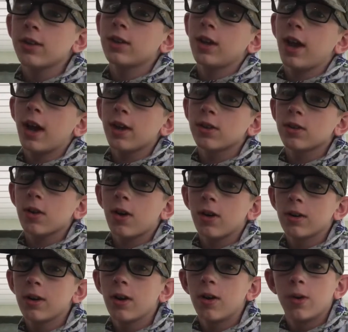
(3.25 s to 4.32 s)
guys all
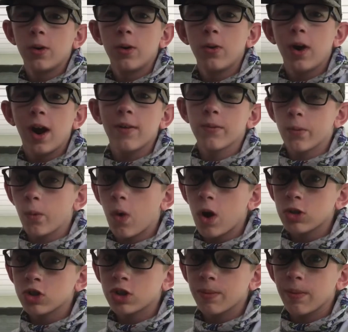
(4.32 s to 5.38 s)
know who have
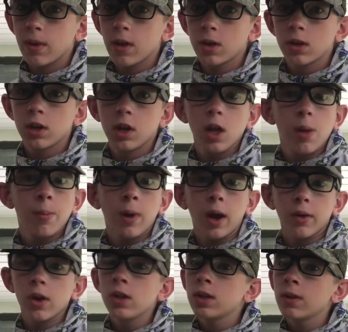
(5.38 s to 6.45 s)
watched my
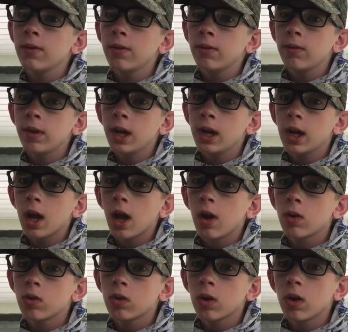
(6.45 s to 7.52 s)
recent
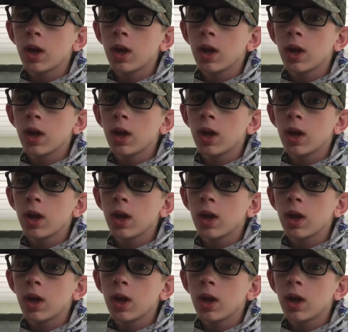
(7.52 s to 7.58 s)
videos